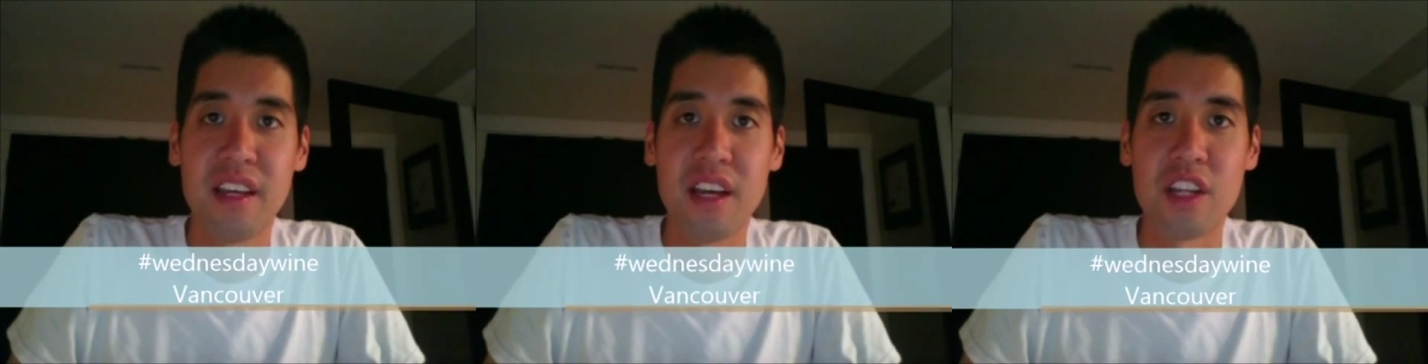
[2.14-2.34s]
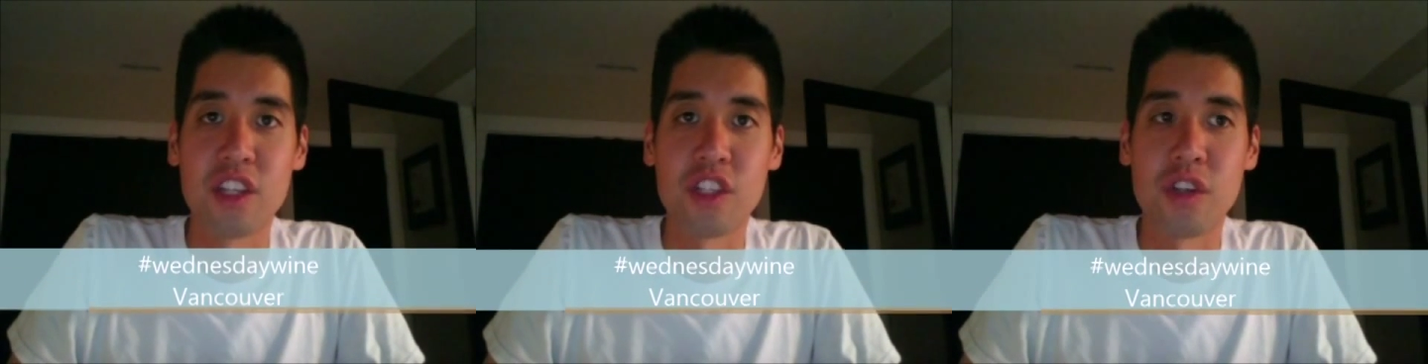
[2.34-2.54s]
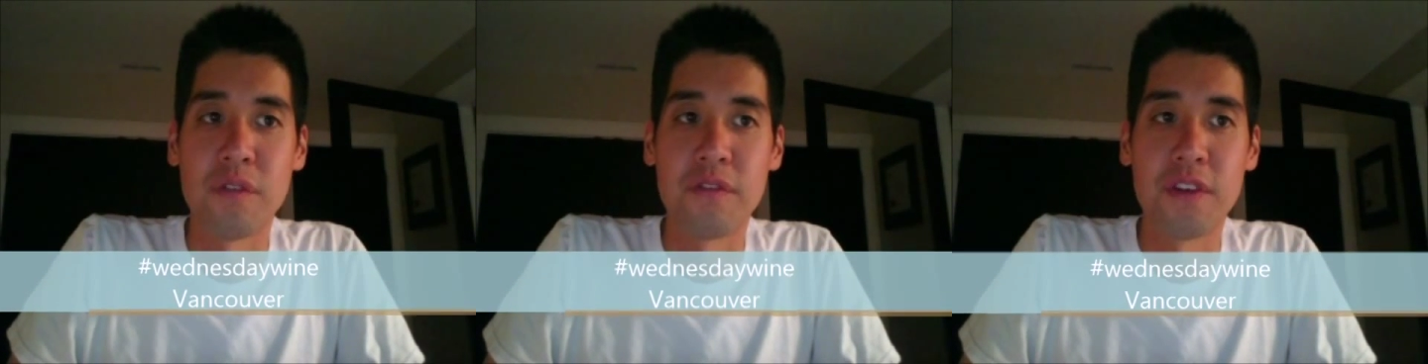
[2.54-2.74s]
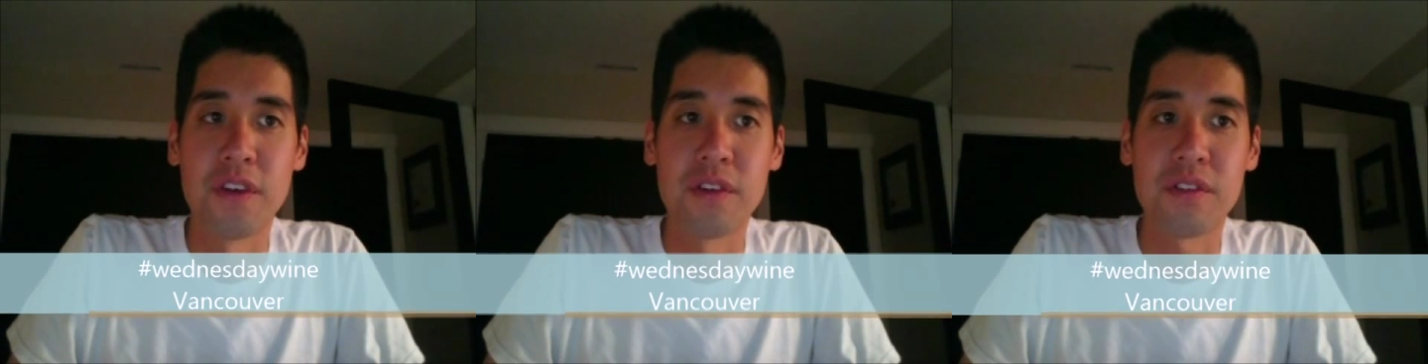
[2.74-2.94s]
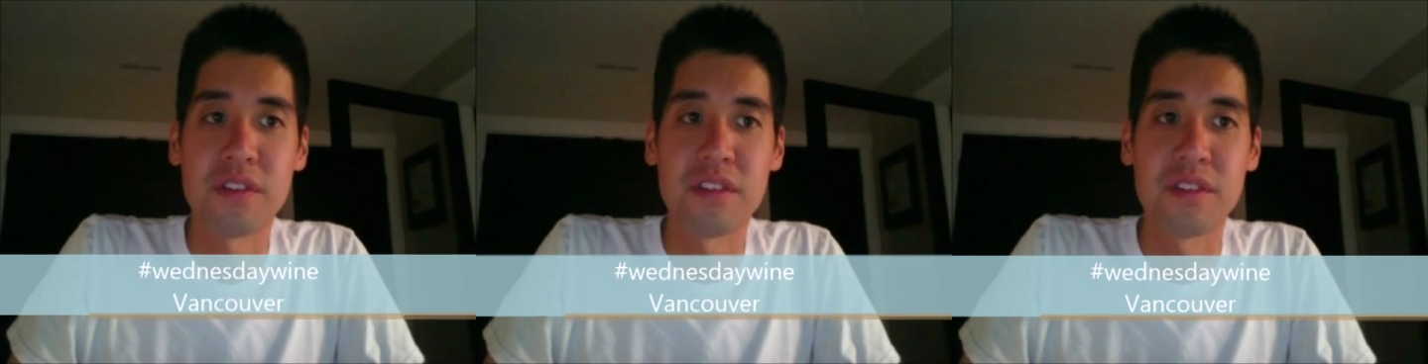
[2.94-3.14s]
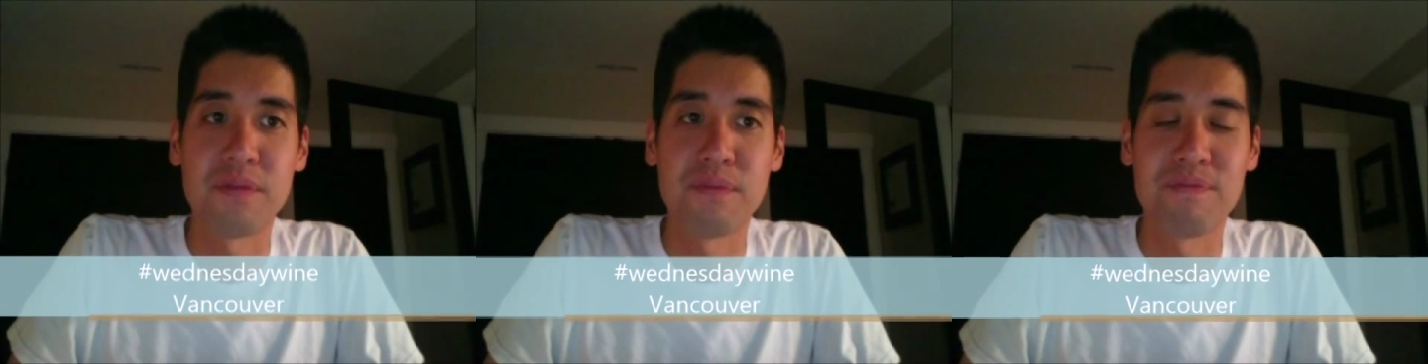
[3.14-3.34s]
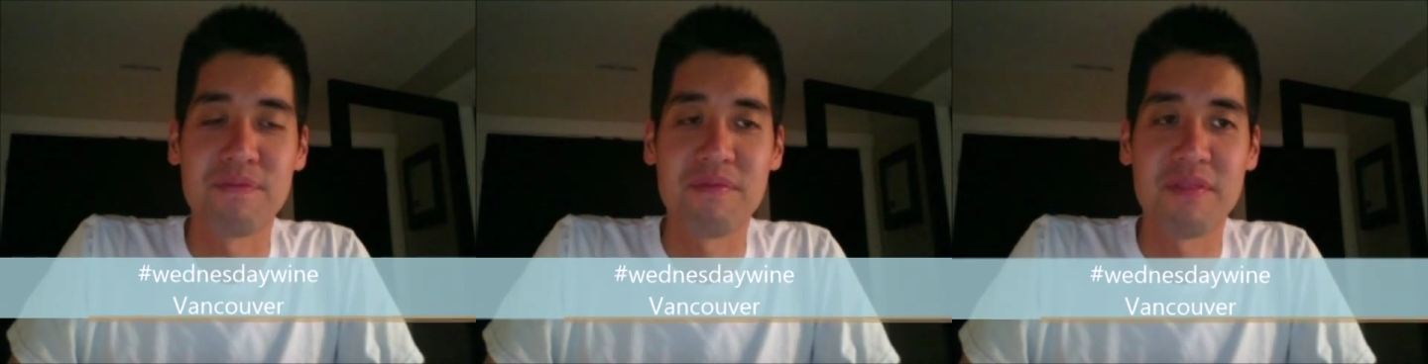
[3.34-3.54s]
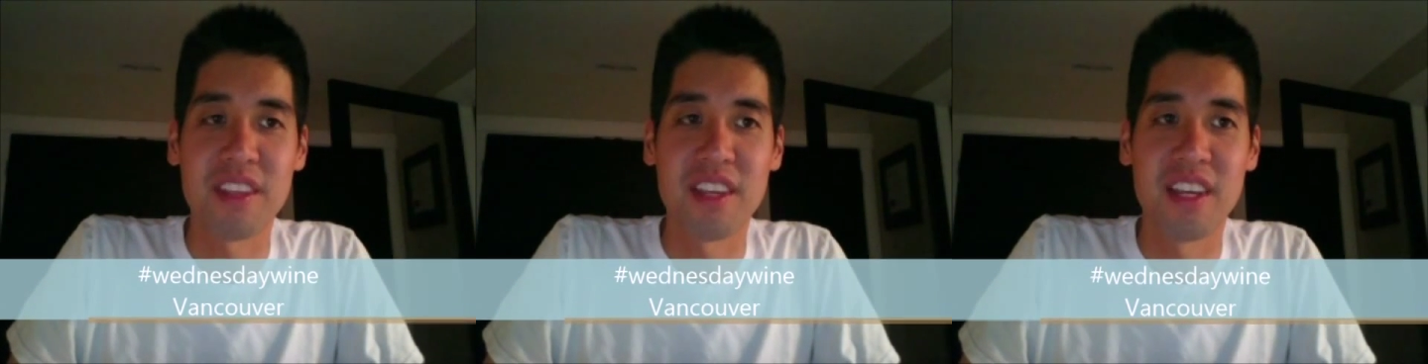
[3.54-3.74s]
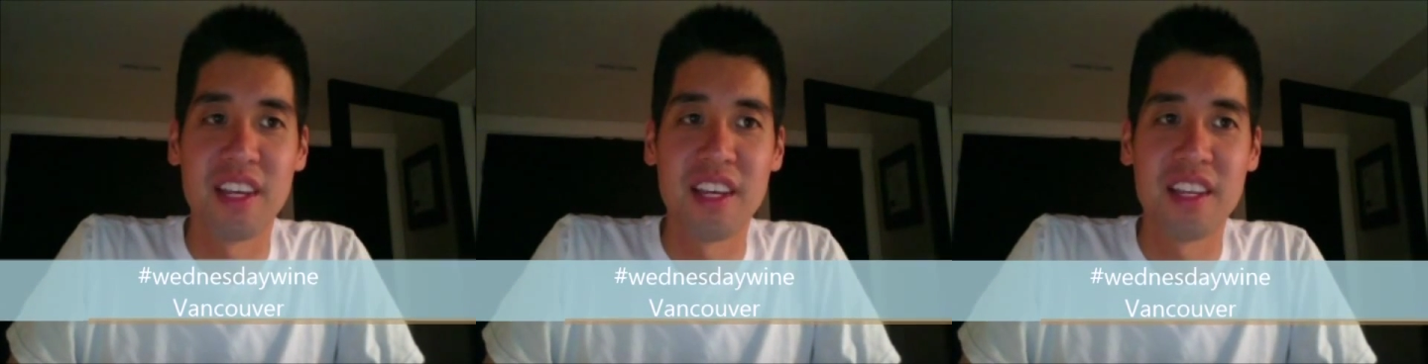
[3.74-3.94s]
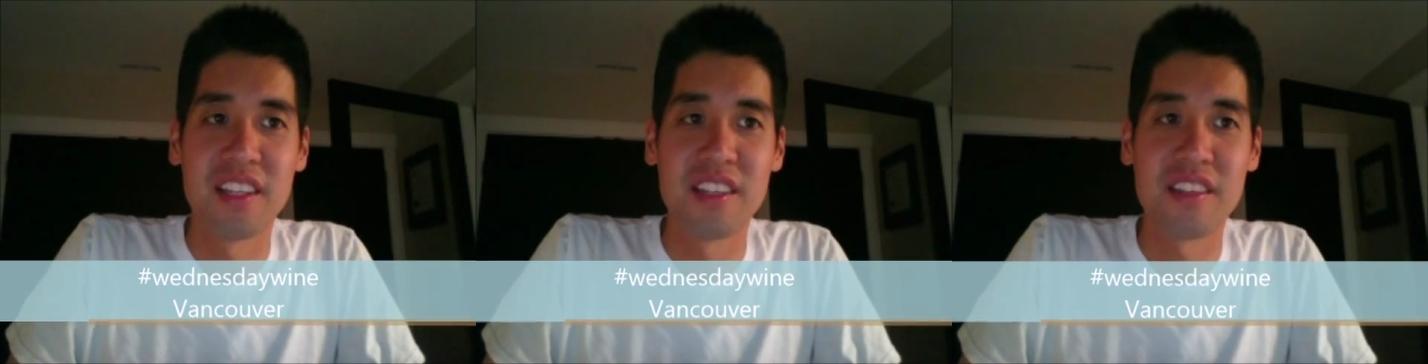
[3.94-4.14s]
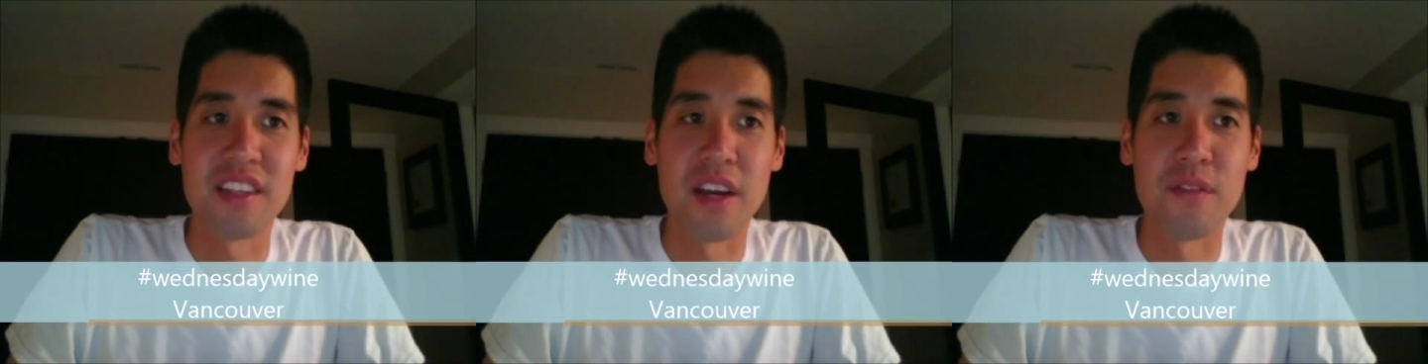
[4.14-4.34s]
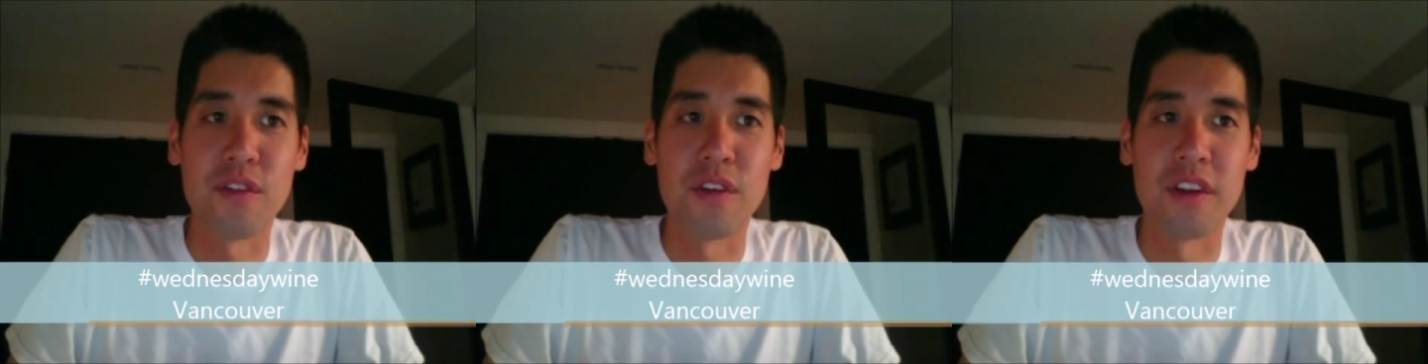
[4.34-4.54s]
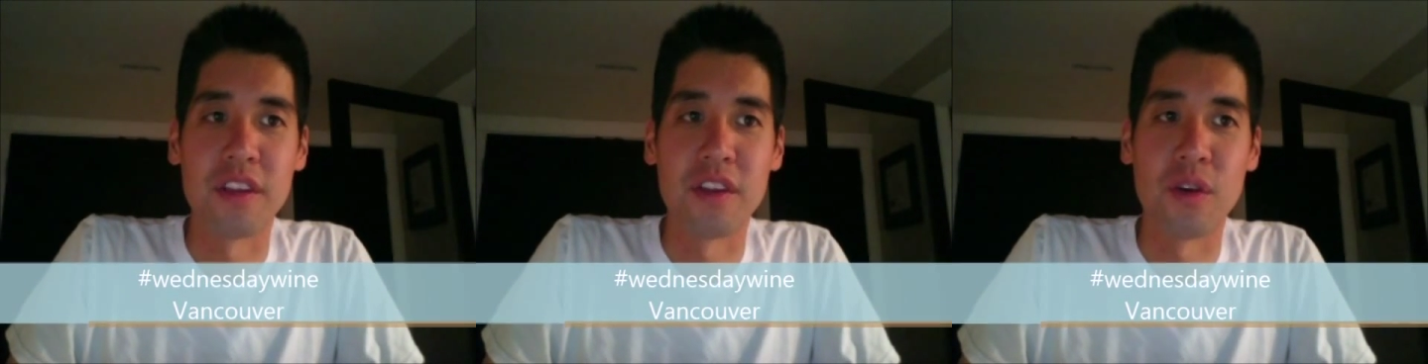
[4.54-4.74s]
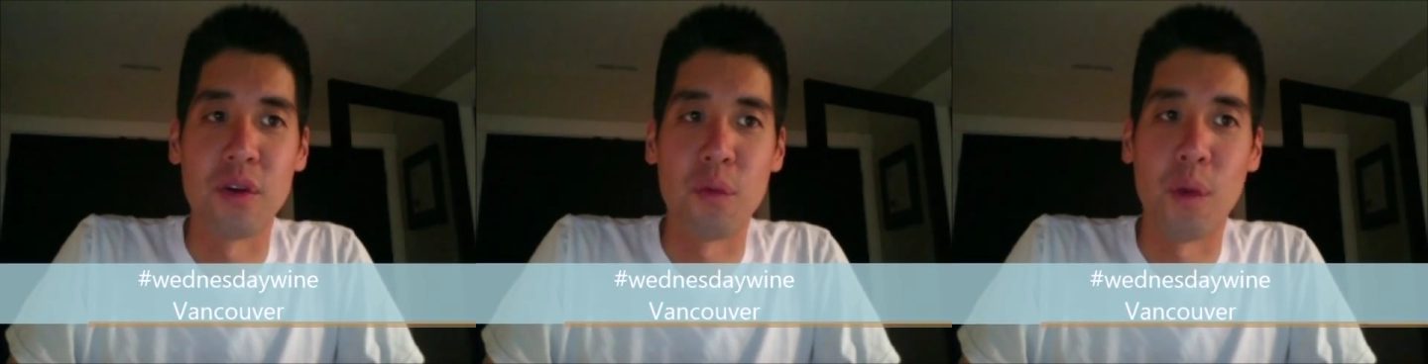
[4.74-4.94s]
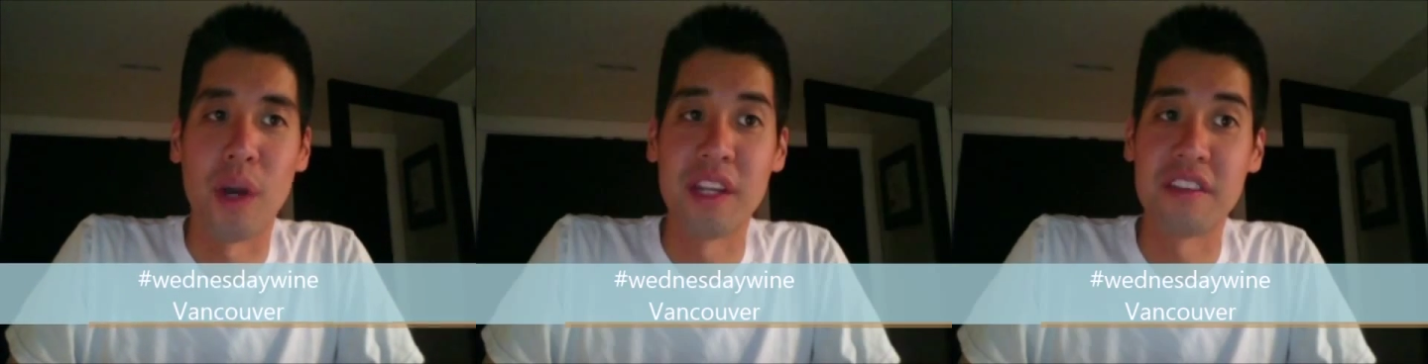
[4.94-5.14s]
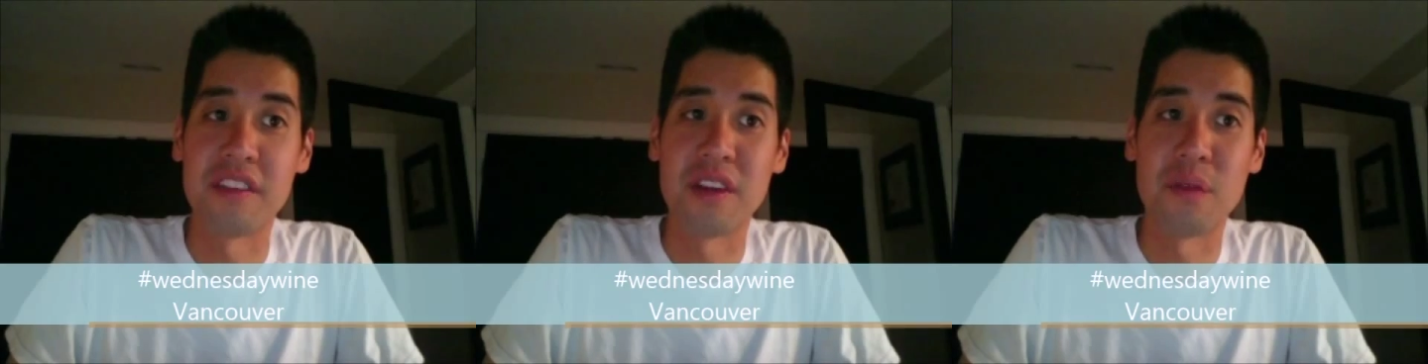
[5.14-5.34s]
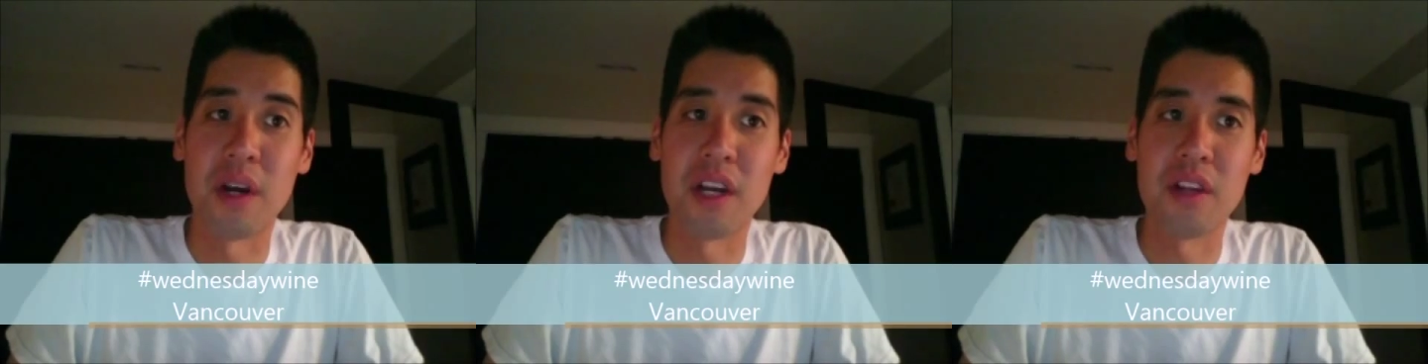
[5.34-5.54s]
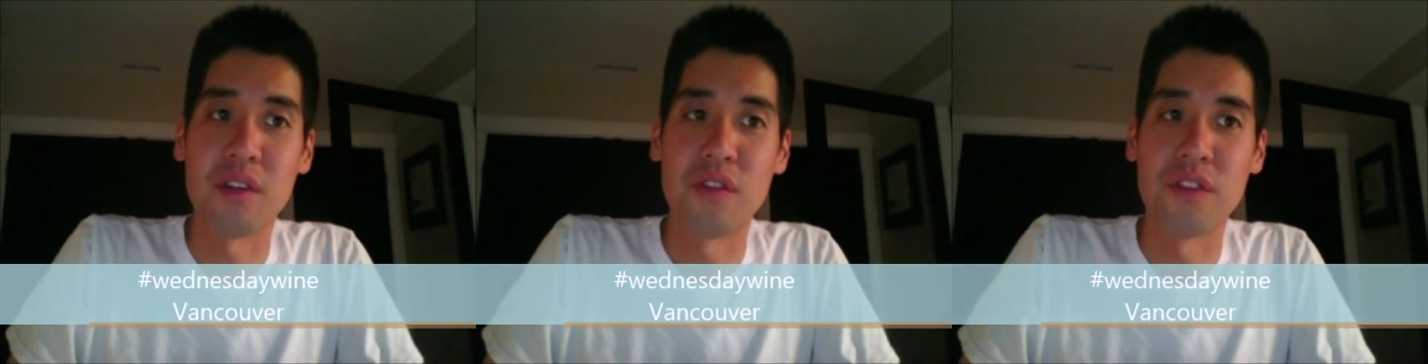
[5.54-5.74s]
How's it going, folks? It's time for another Wednesday wine